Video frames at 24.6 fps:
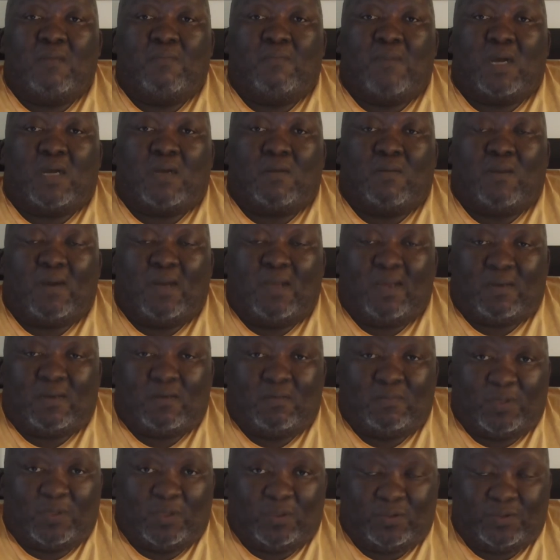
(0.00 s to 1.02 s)
Amakwaya
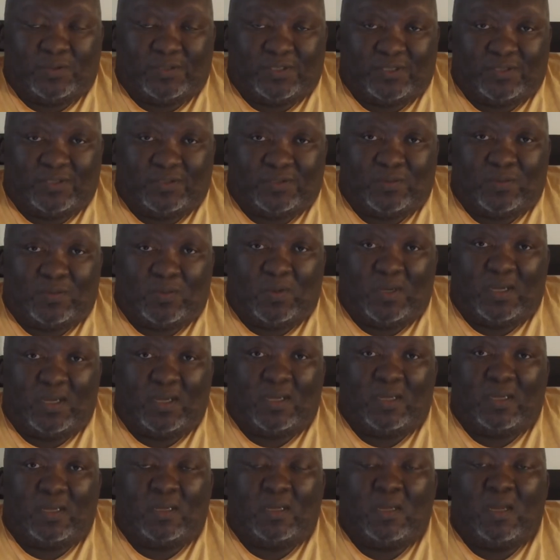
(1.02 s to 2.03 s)
composers
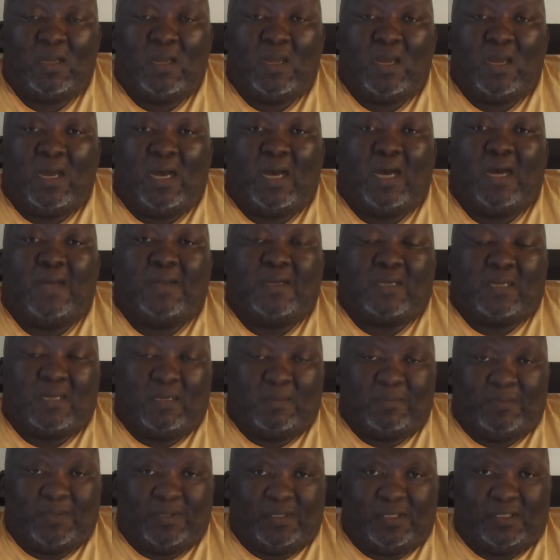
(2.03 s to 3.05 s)
were
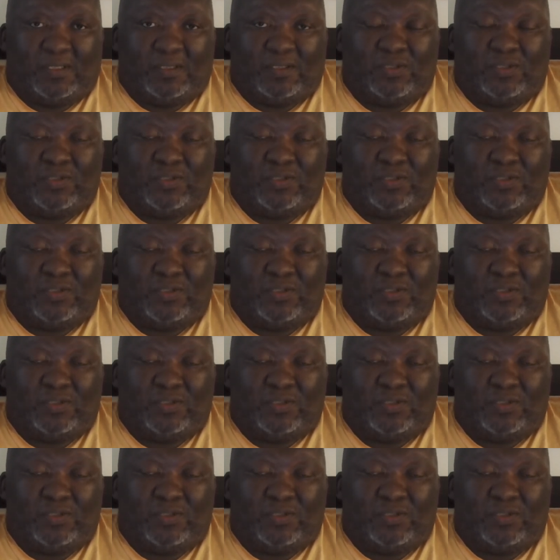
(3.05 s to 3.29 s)
unaccompanied.